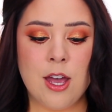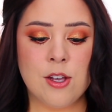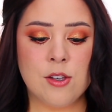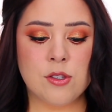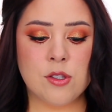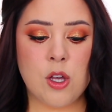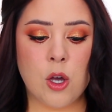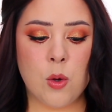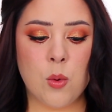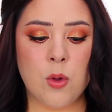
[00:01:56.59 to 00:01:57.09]

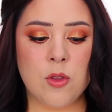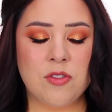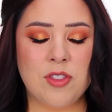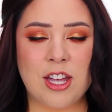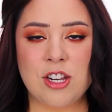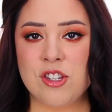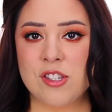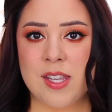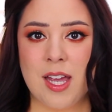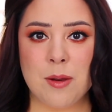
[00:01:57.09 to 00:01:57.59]
So
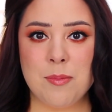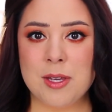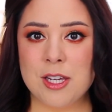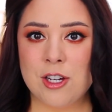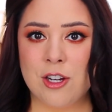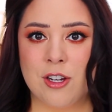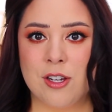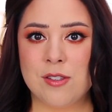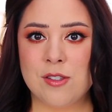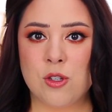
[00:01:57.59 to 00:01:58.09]
that just had me
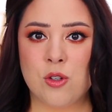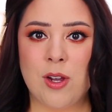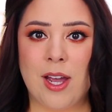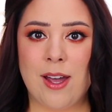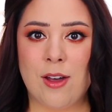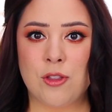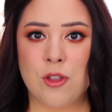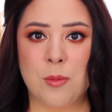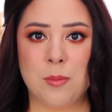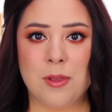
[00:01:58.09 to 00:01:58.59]
curious to try
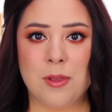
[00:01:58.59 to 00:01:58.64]
out their